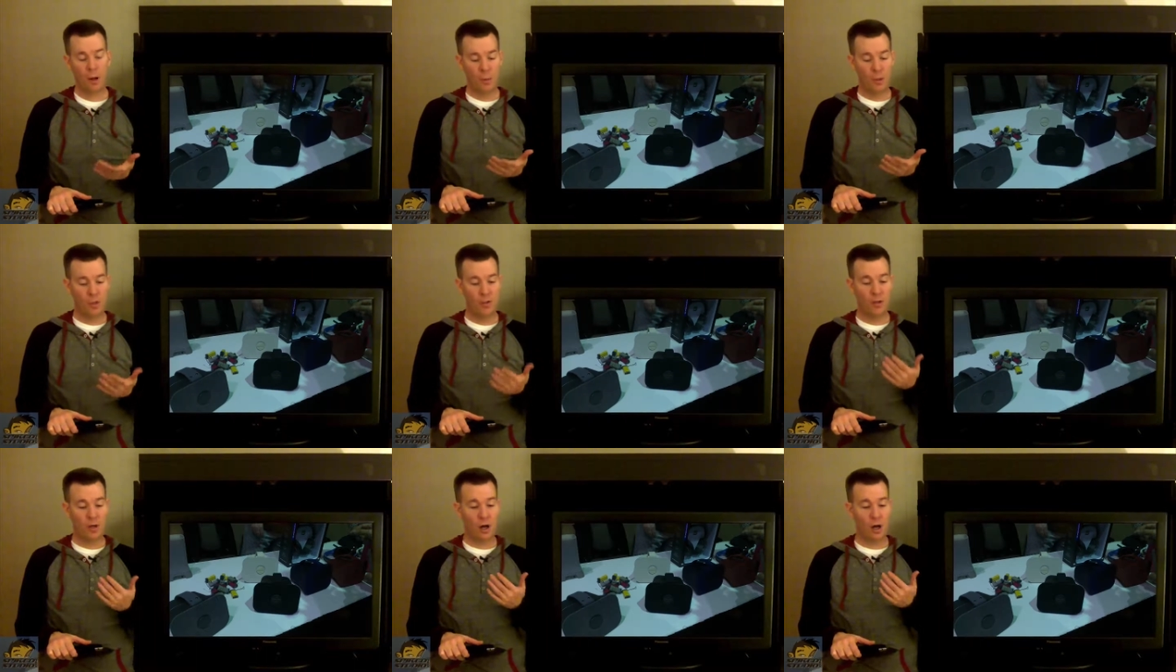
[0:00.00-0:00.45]

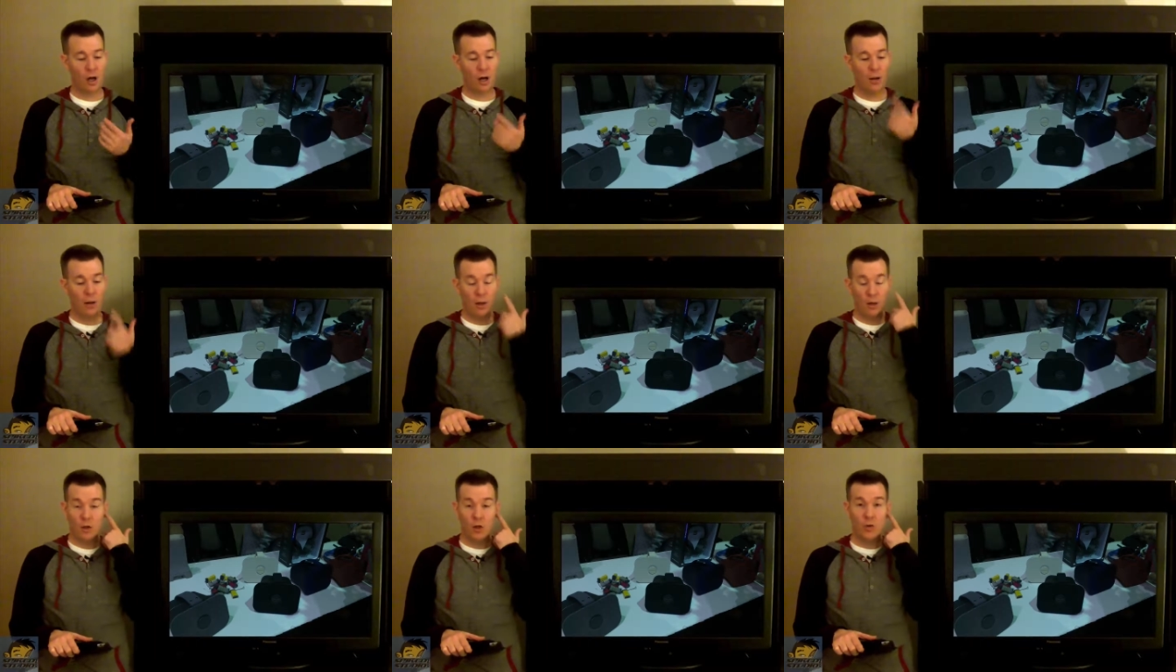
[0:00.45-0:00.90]
We
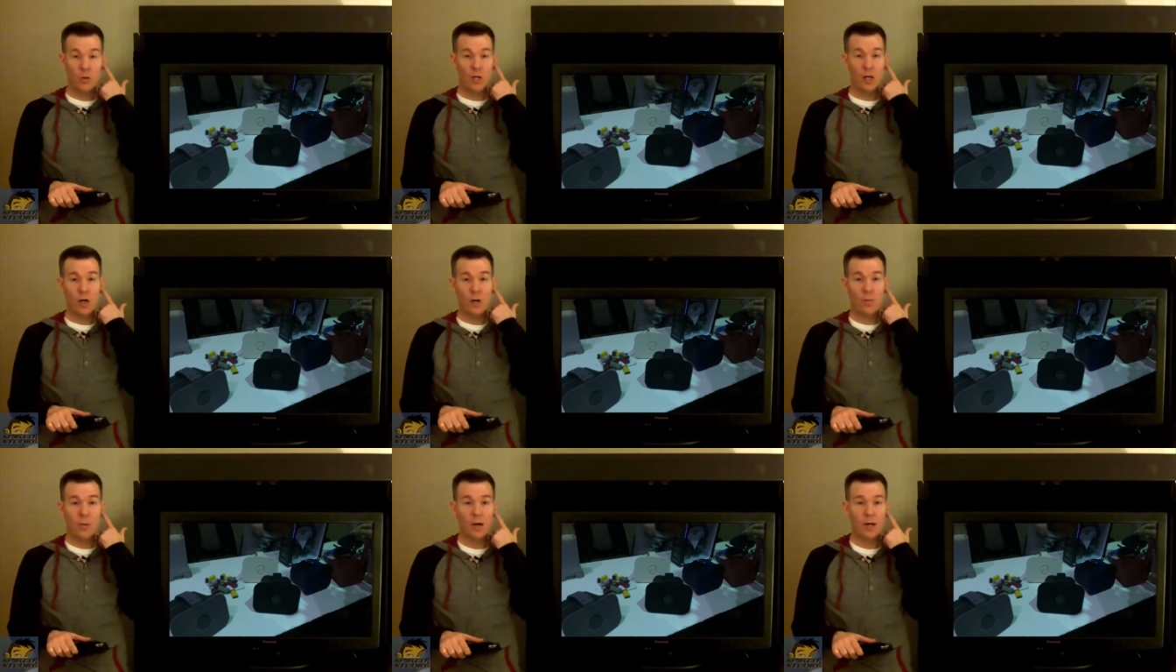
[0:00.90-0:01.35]
saw new
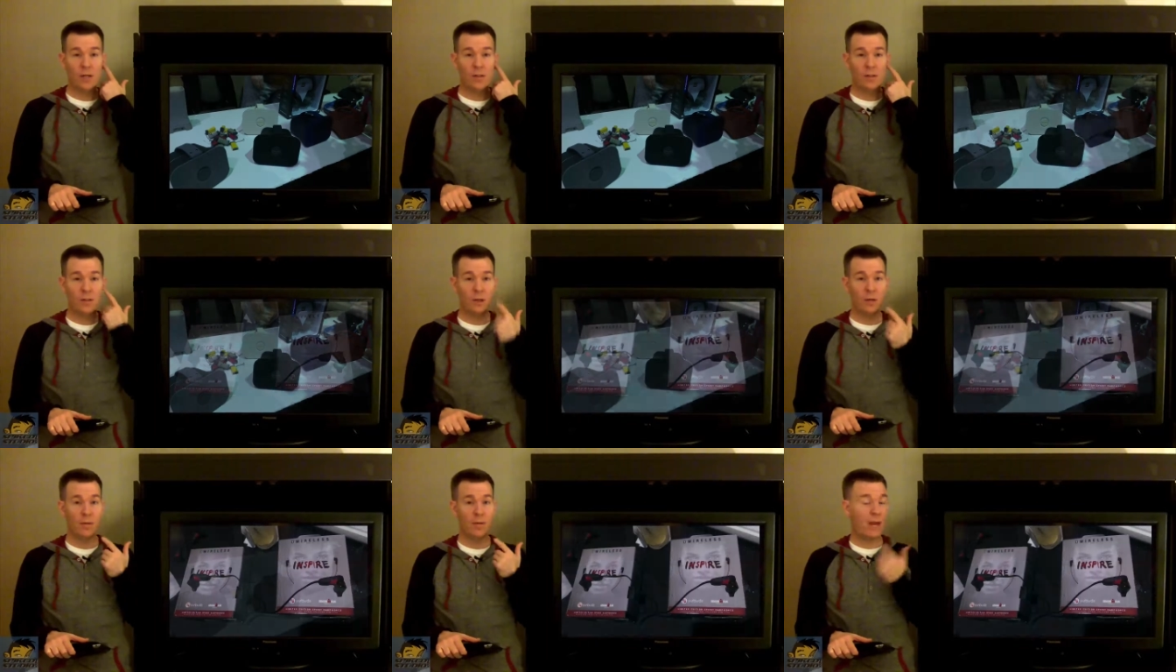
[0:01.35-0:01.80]

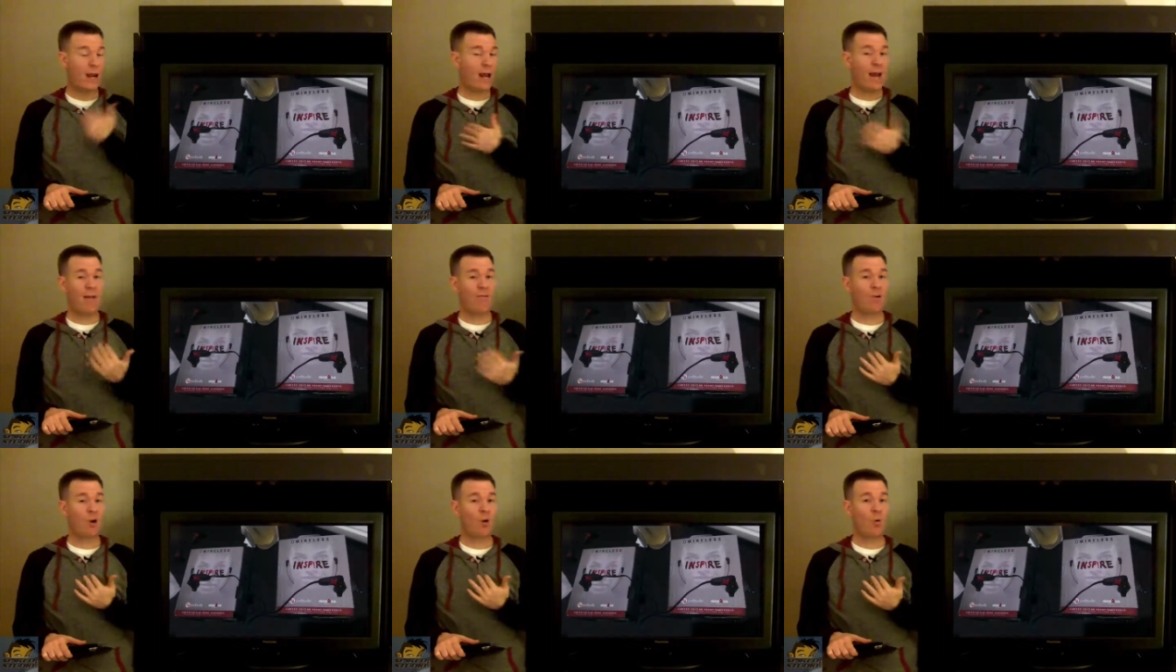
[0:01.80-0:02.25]
earbuds that
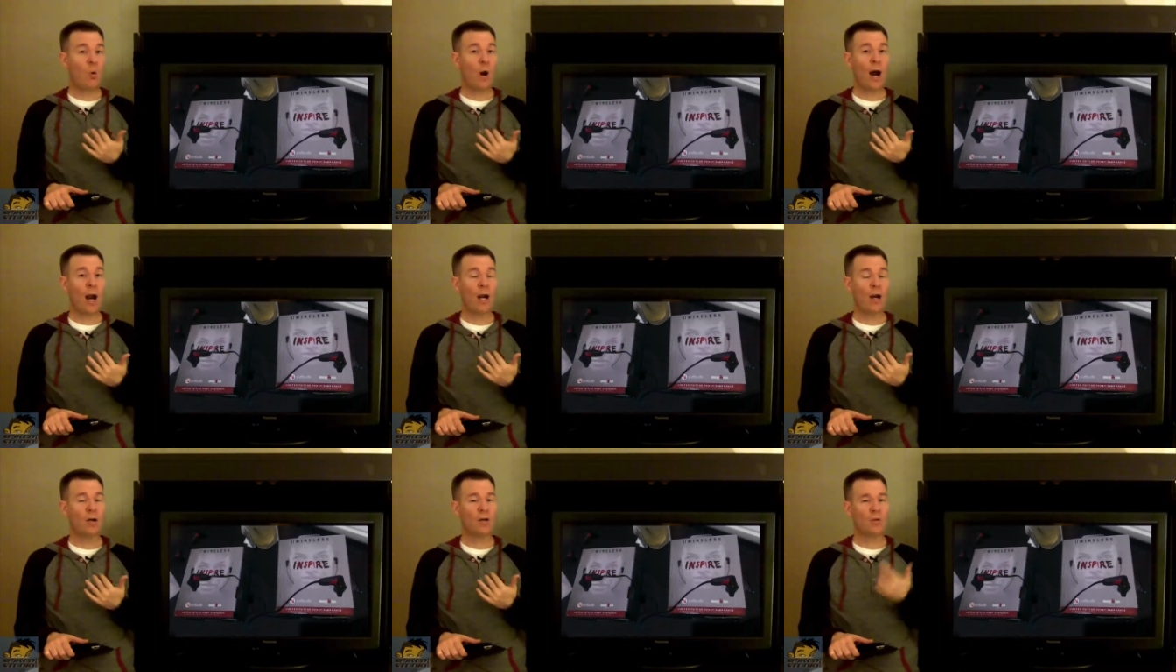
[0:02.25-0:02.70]
have no
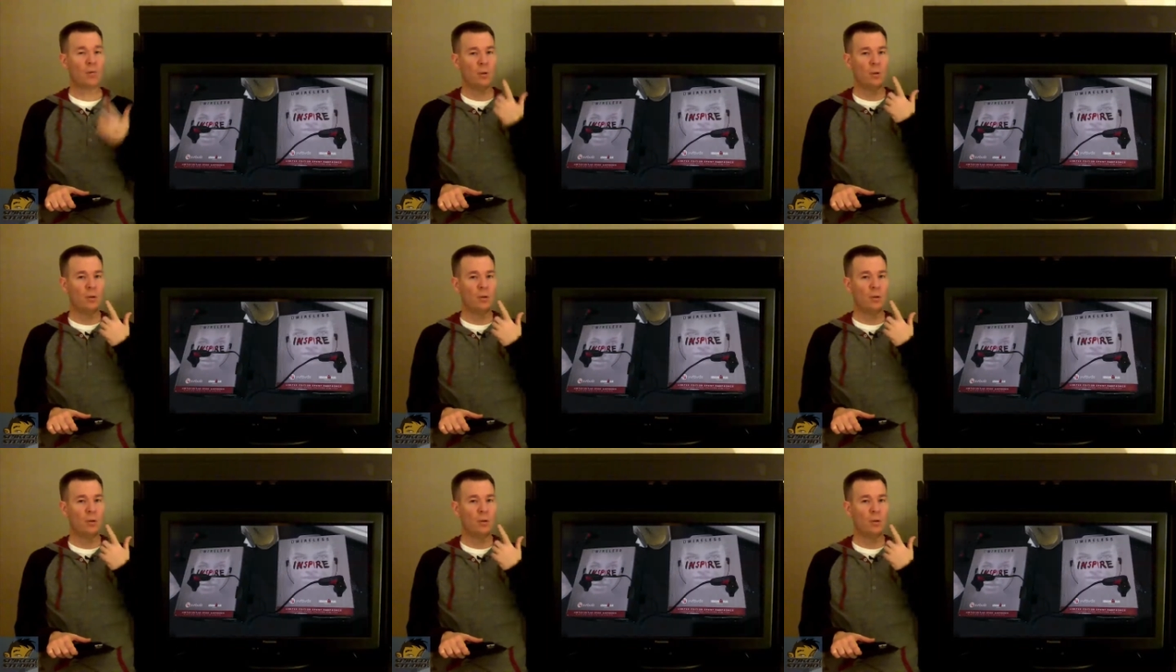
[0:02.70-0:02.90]
wires.